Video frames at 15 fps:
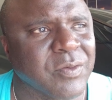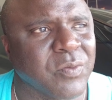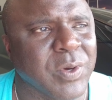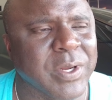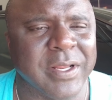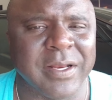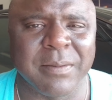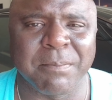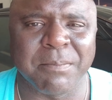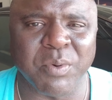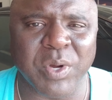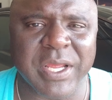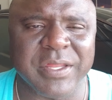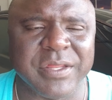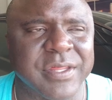with an
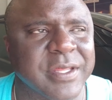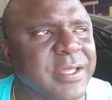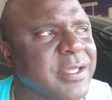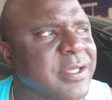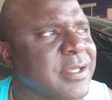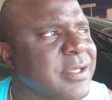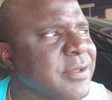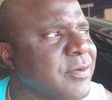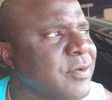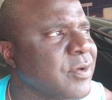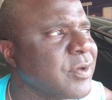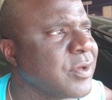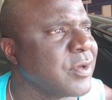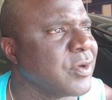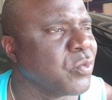embracing
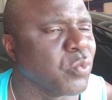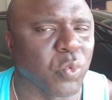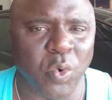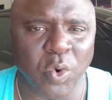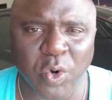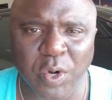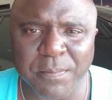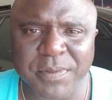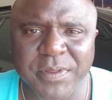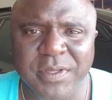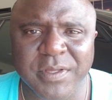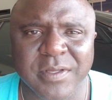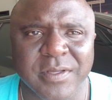warmth.